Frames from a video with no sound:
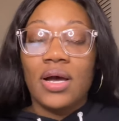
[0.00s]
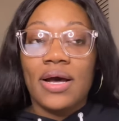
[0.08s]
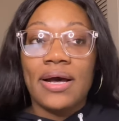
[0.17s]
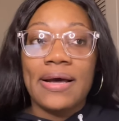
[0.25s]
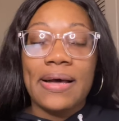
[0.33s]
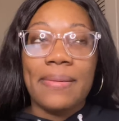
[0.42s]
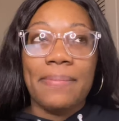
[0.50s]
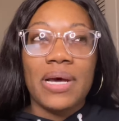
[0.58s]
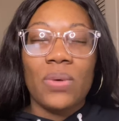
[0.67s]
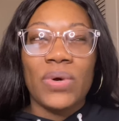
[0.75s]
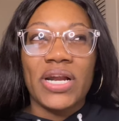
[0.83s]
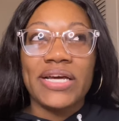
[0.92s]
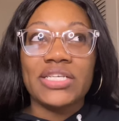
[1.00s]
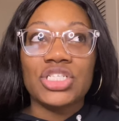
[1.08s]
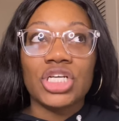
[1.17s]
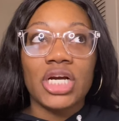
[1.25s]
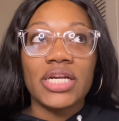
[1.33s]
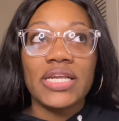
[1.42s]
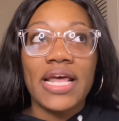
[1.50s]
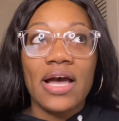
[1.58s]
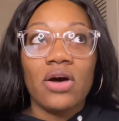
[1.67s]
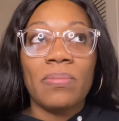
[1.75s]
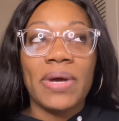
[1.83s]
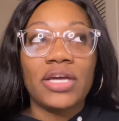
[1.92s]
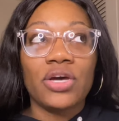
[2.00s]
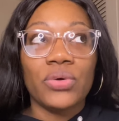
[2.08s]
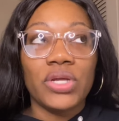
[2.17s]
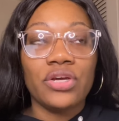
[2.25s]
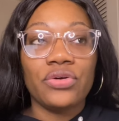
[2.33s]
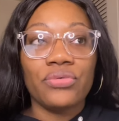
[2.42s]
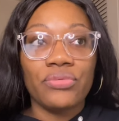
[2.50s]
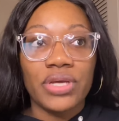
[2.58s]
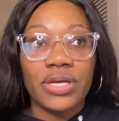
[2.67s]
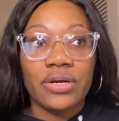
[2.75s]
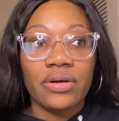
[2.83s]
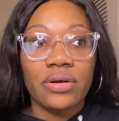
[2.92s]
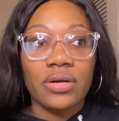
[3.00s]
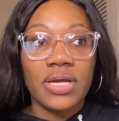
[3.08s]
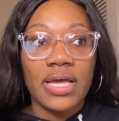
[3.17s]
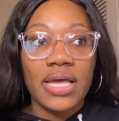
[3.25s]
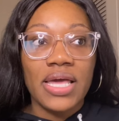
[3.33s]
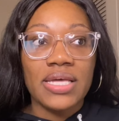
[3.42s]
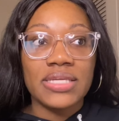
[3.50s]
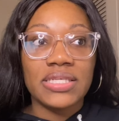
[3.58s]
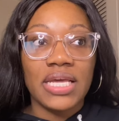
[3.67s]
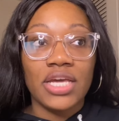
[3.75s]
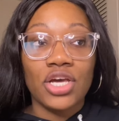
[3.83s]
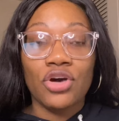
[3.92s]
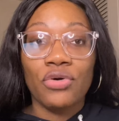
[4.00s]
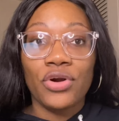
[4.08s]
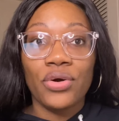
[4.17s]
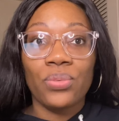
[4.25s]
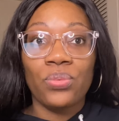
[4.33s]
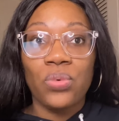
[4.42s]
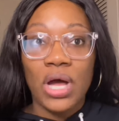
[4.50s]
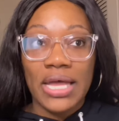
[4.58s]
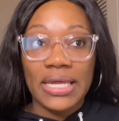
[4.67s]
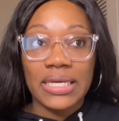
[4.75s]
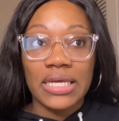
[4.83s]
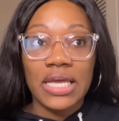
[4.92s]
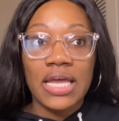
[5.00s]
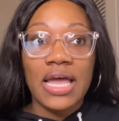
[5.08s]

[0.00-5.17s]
Um, when I started out my coding career as a coder one,